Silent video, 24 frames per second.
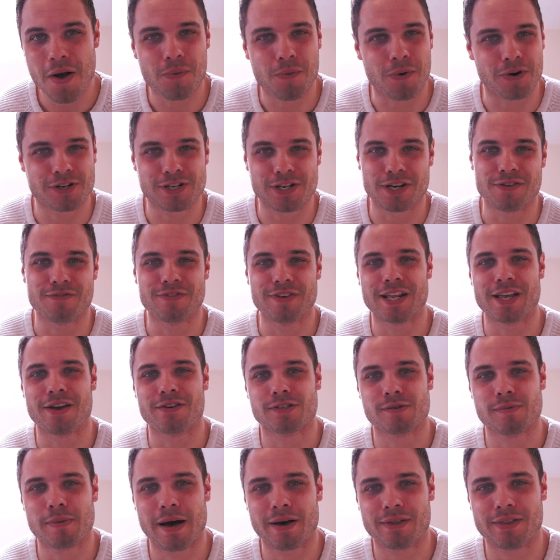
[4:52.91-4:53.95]
watch any
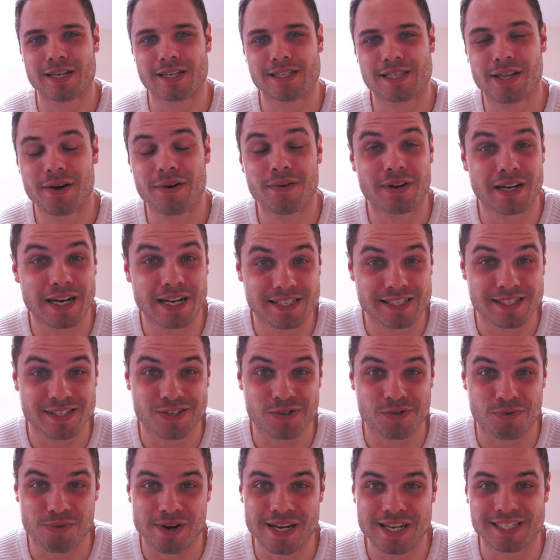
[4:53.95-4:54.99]
videos about this, they don't listen
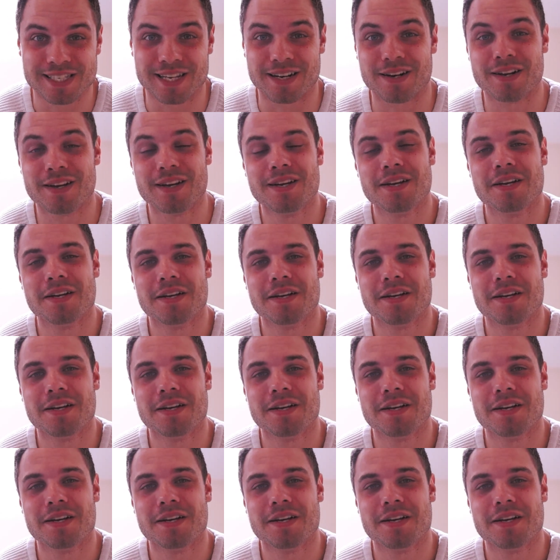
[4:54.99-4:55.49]
to reason.